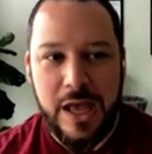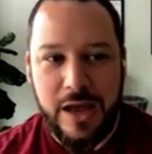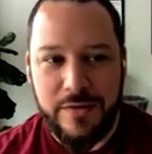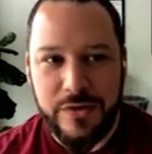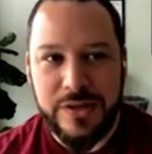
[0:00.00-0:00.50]

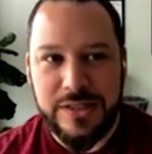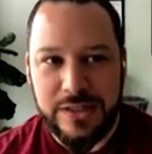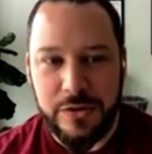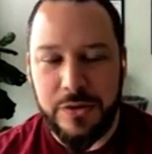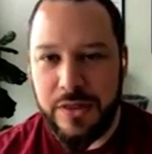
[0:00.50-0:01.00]
every
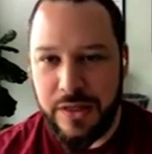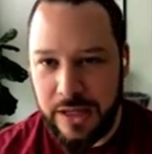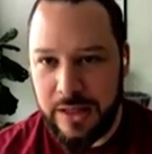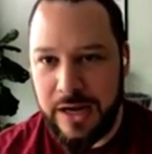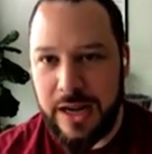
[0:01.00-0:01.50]
single
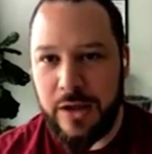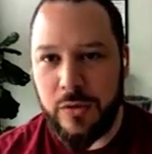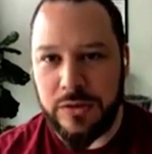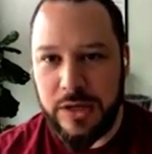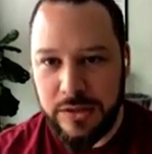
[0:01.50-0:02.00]
thing that I
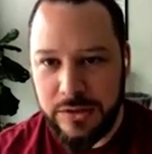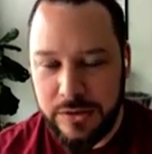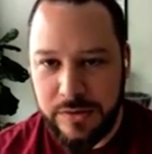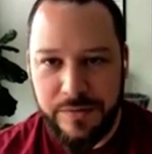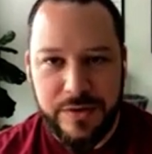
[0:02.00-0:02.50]
hold on
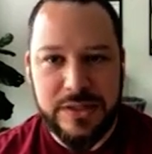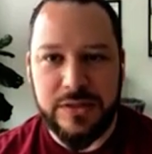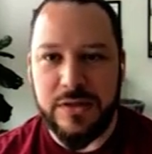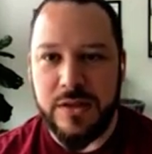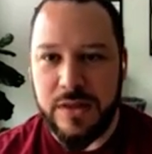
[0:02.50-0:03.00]
to, every
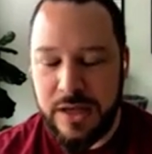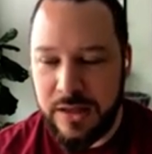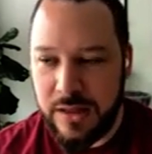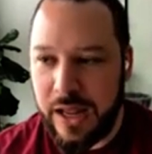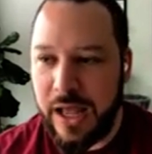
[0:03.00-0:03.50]
single
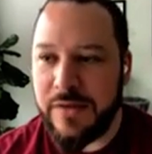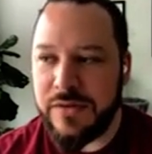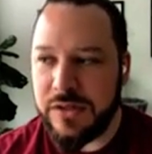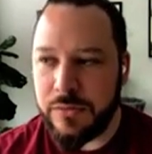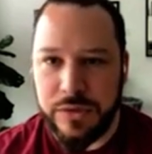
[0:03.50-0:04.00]
thing that I
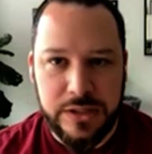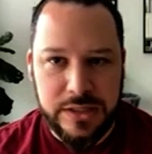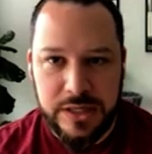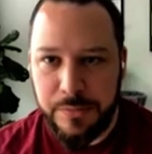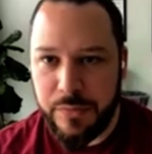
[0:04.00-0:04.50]
have some really
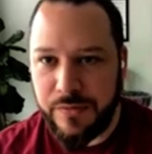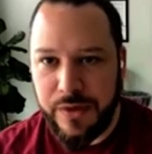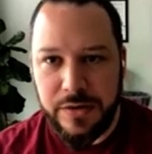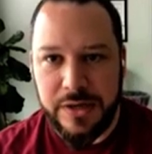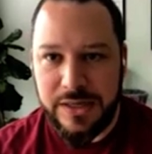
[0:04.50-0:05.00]
deep,
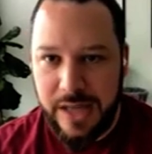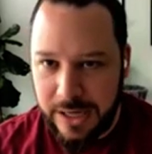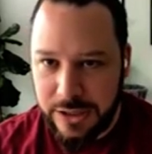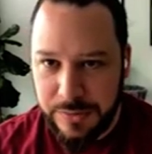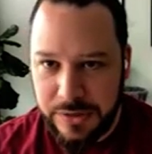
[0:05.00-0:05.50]
profound
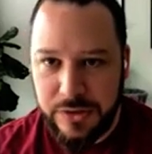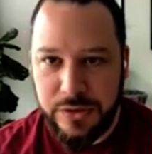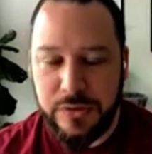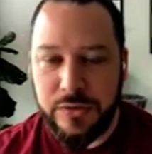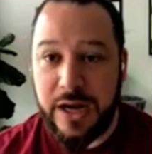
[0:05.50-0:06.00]
attachment
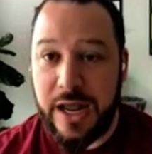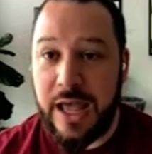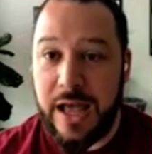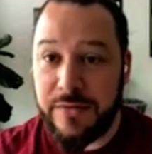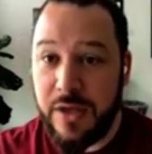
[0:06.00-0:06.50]
to, that I
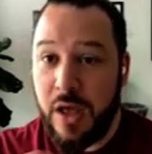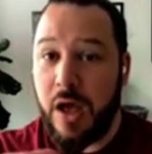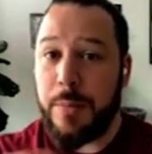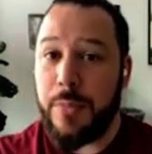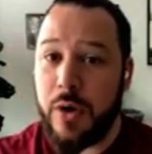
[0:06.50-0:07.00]
have
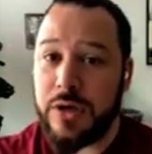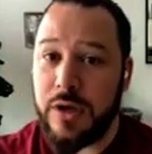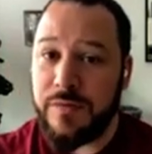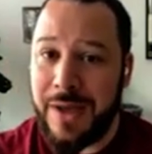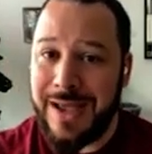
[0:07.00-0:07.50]
a part
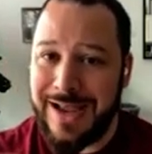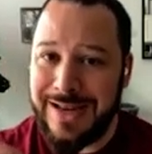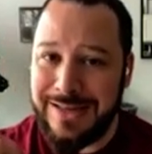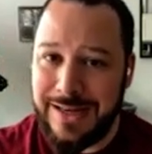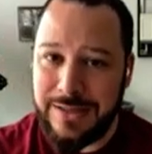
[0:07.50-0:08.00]
of my
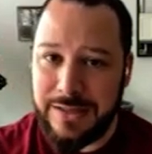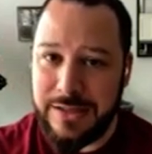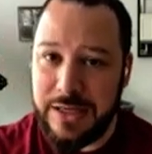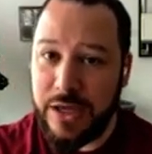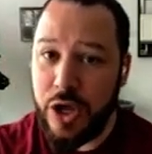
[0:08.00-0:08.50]

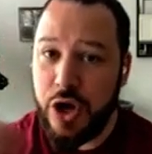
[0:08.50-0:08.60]
identity